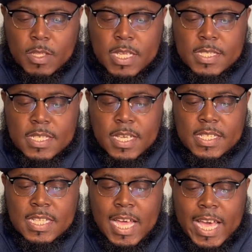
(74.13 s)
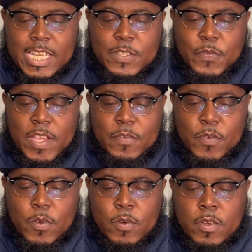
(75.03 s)
It says, God is
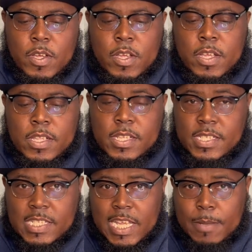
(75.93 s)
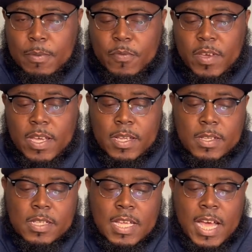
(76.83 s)
faithful. This is the Amplified.
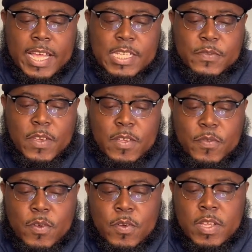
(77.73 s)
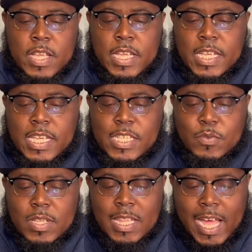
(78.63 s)
God is faithful. He's
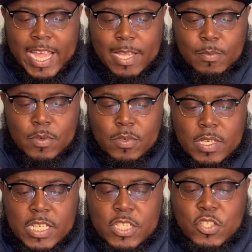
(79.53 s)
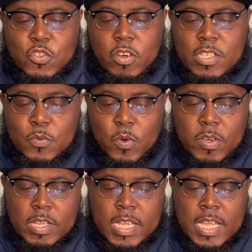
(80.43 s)
reliable. He's
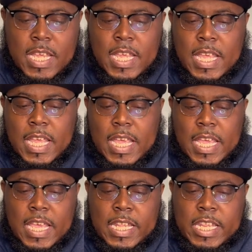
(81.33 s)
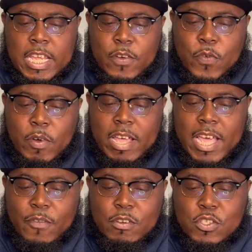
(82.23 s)
trustworthy. And therefore,
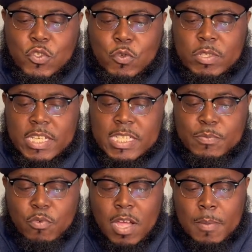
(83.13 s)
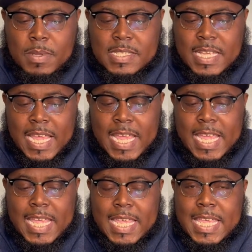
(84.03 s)
ever true to his promise,
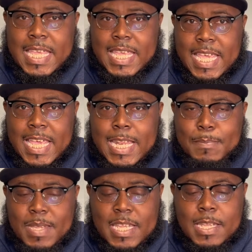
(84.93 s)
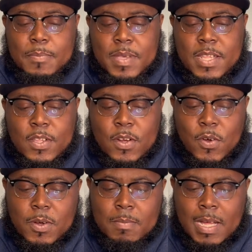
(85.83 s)
and he can be depended
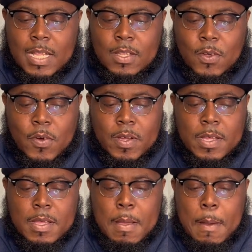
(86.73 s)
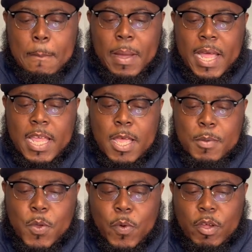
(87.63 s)
on, my Lord. By him,
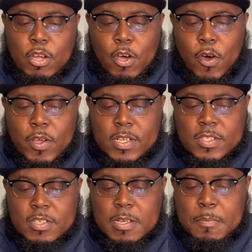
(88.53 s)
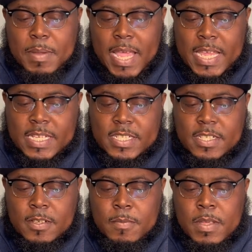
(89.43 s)
you were called into
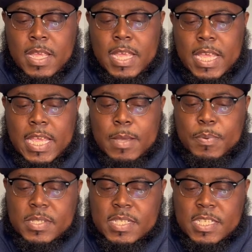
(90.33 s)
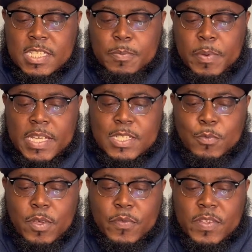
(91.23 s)
companionship and participation
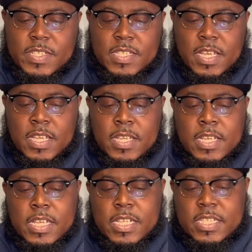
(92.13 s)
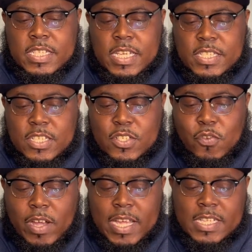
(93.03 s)
with your son, Jesus
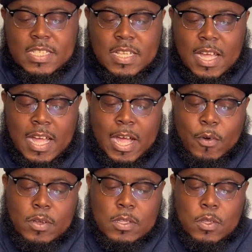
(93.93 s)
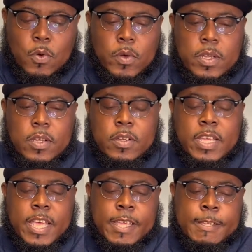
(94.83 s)
Christ, our Lord,
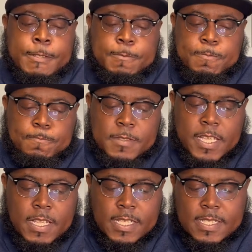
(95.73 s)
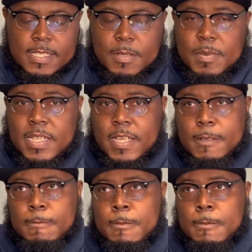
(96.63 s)
okay? Now, listen to me now.